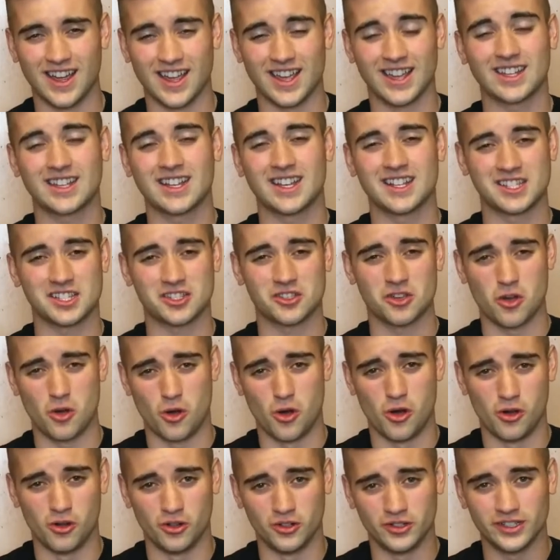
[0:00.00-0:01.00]
It gets
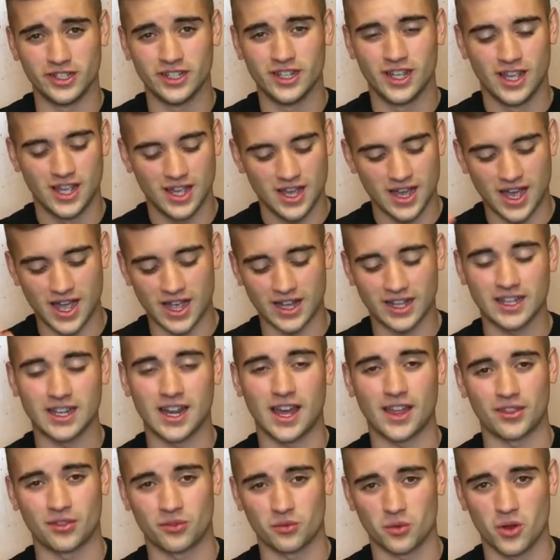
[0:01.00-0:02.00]
cold. I
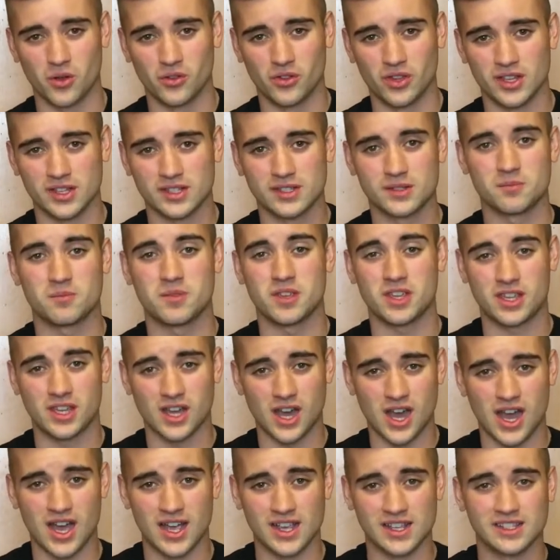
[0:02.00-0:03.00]
cannot throw this
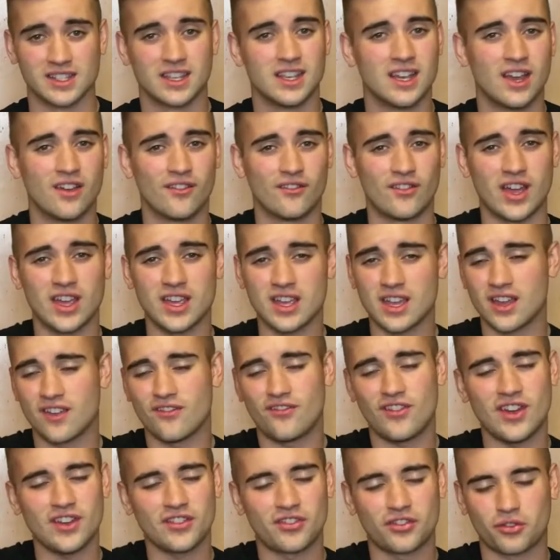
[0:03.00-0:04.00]
because
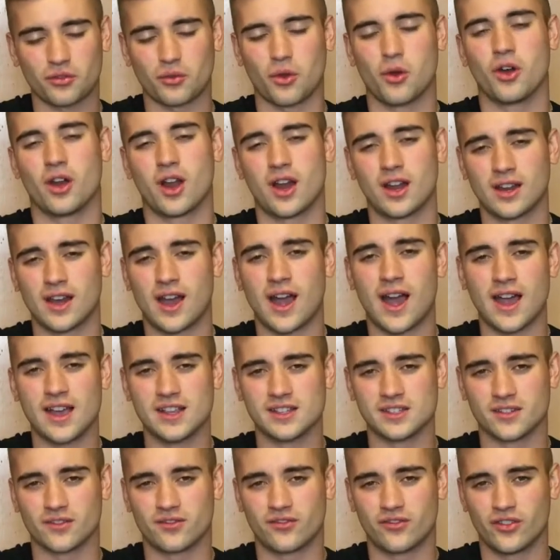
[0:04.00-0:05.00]
if I throw it on a
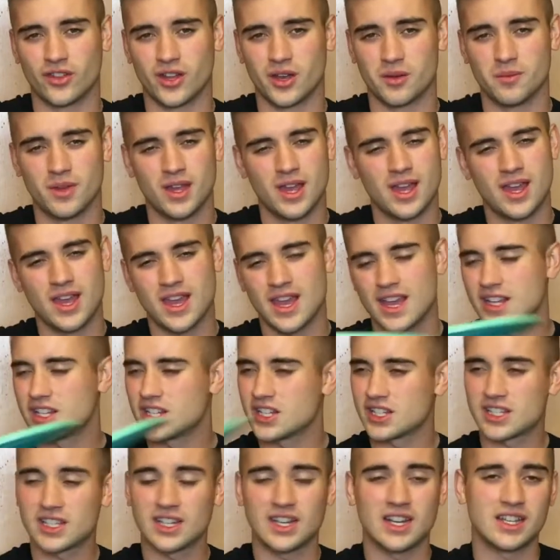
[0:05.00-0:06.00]
hyzer flip,
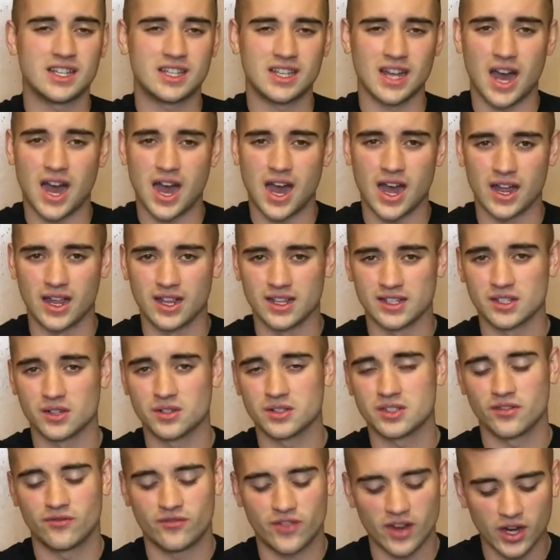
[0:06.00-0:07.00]
it's just gonna die.
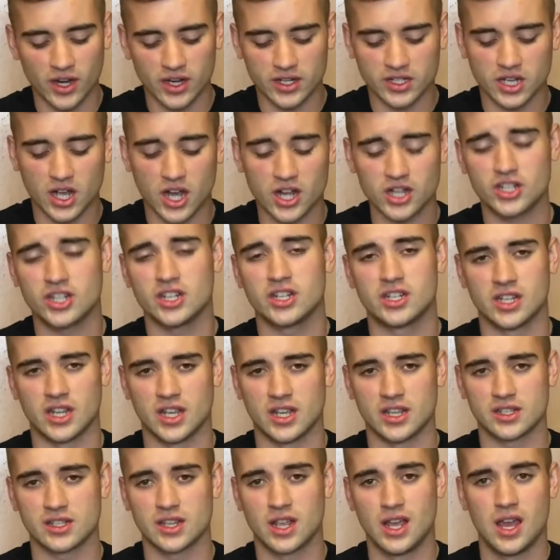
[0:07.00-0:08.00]
So it's a very touchy
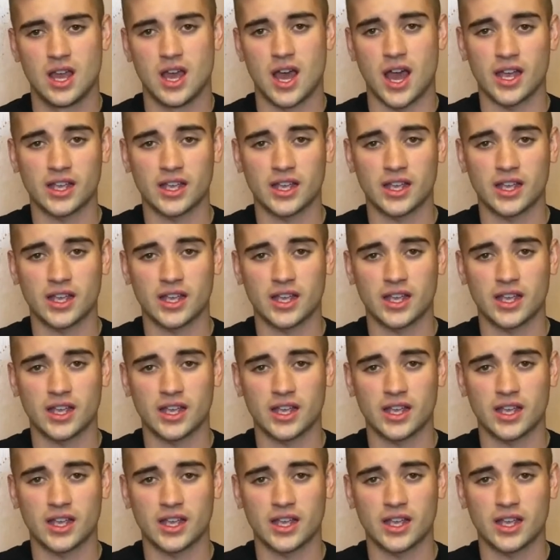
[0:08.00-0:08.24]
disc.